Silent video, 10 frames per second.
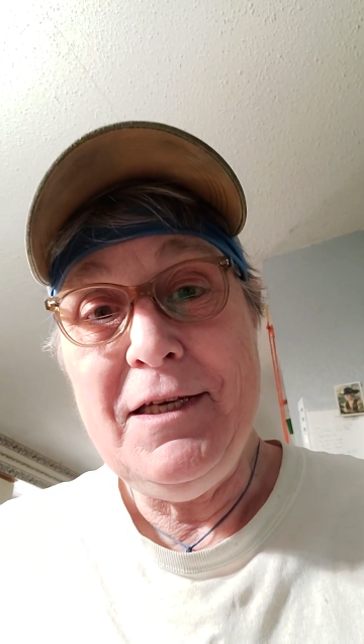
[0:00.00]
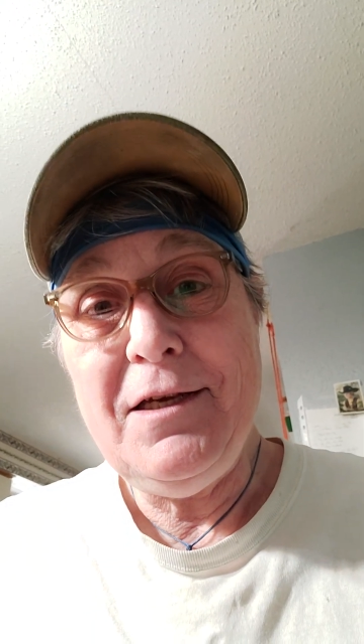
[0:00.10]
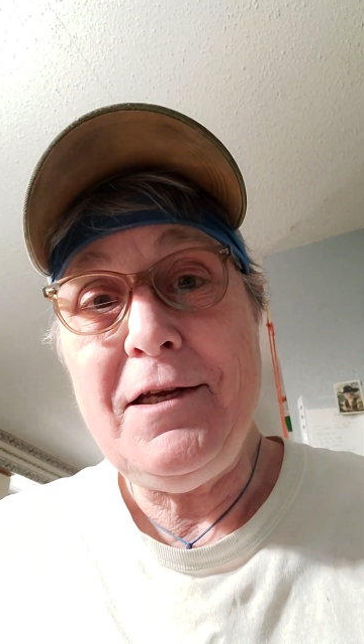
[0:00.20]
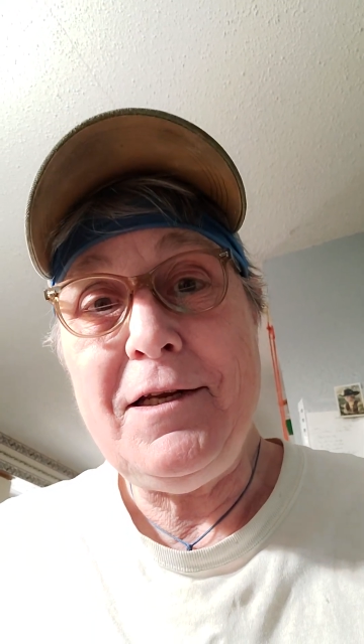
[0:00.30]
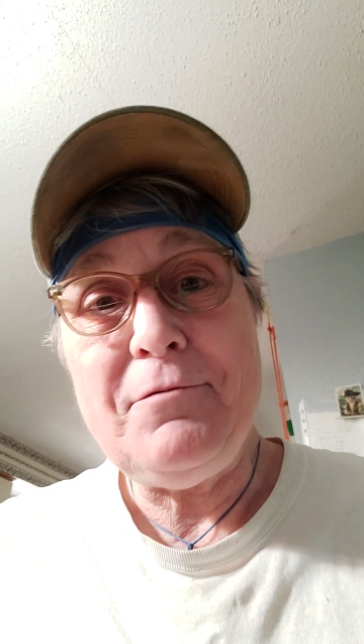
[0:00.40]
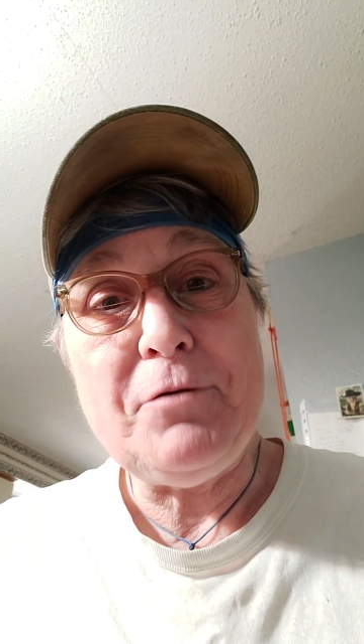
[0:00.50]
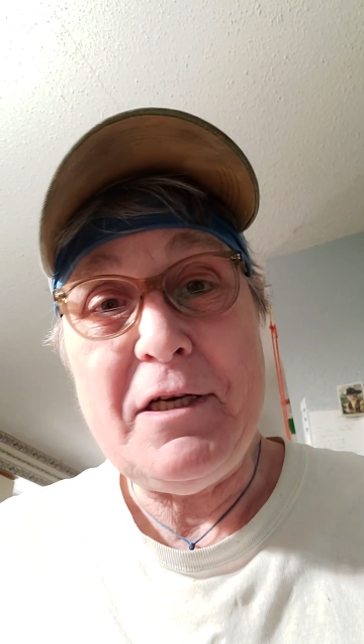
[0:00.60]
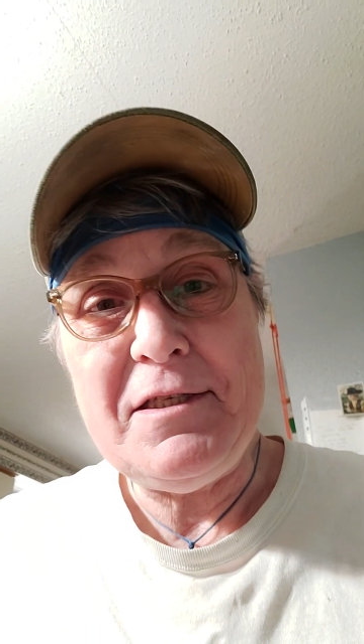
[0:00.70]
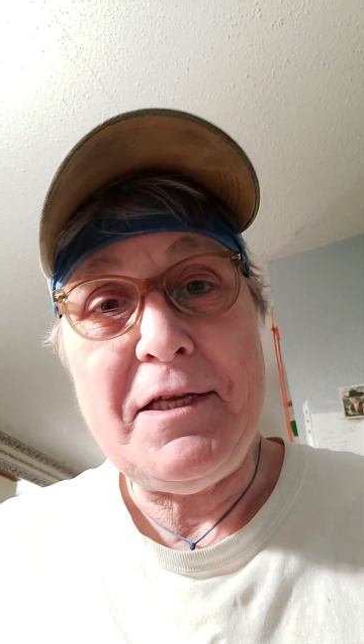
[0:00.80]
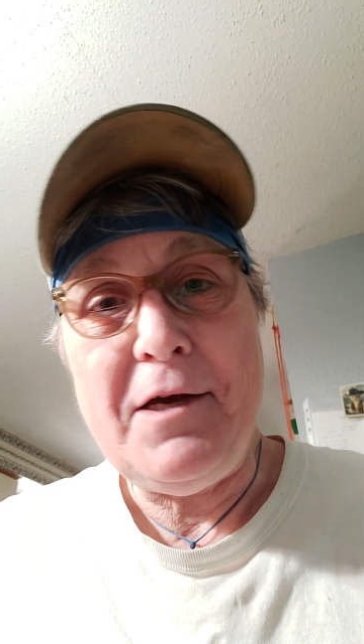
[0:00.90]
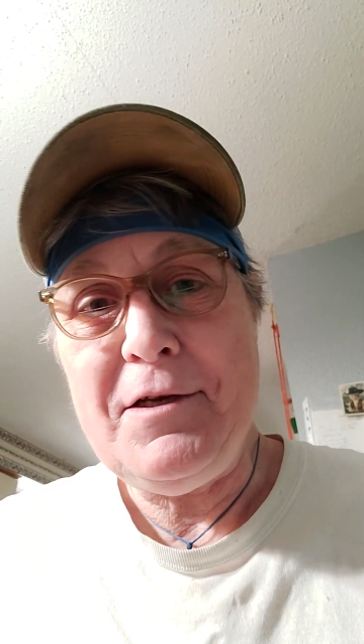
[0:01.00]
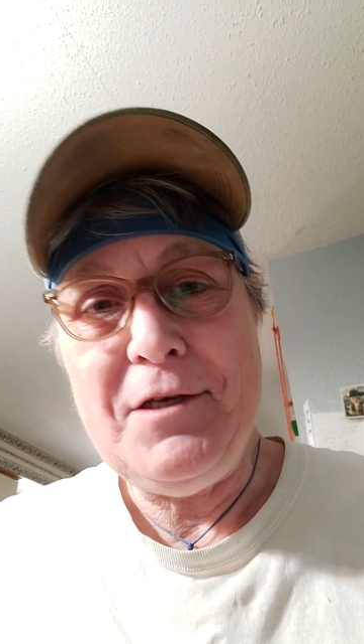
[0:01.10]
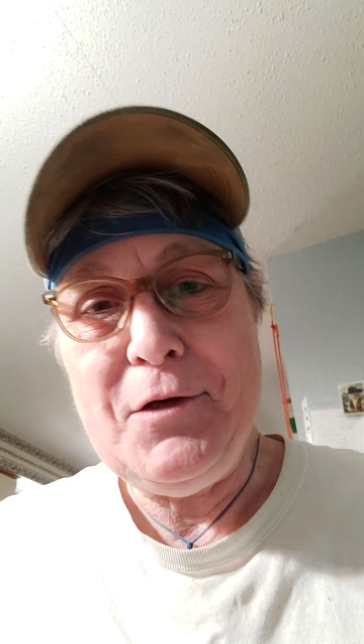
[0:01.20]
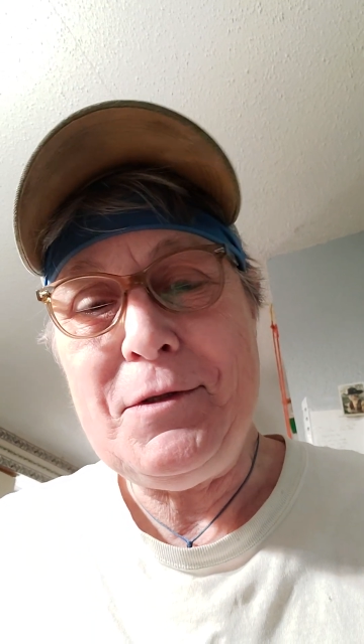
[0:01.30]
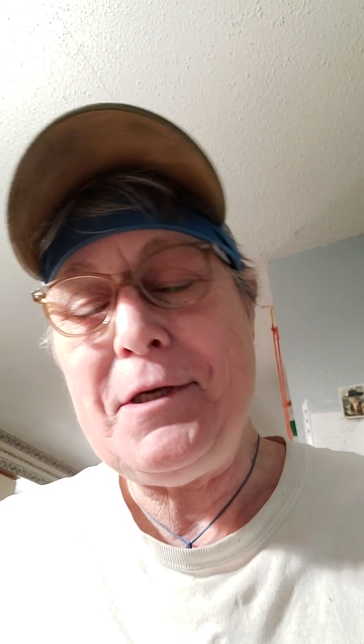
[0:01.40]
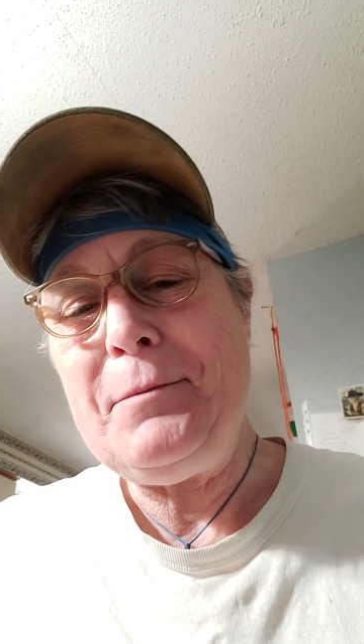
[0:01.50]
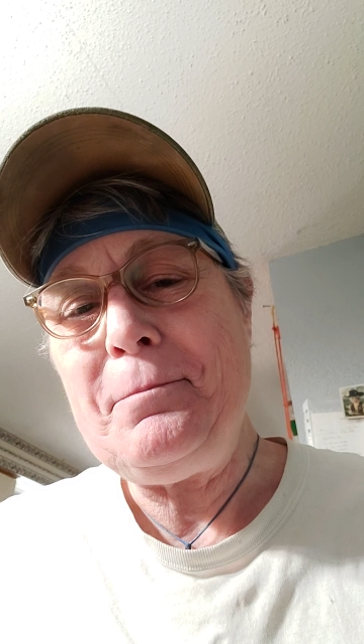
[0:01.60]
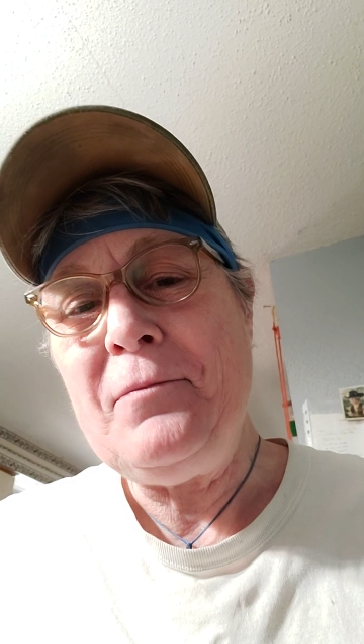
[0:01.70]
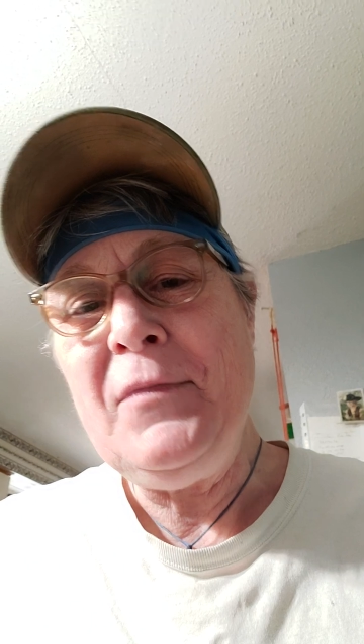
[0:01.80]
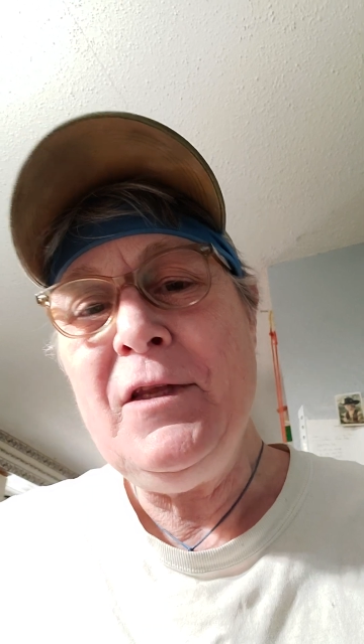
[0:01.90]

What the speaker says: going to rust out in no time.